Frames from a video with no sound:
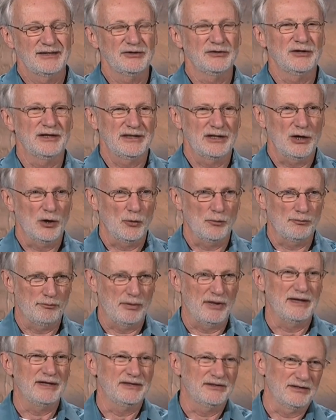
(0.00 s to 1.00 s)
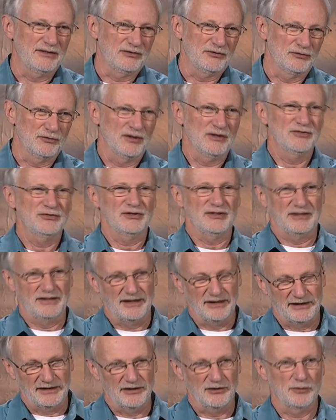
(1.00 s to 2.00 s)
need help bathing, dressing,
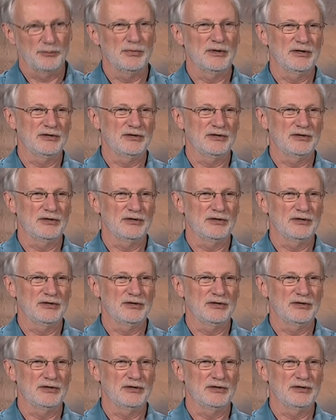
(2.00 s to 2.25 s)
getting out of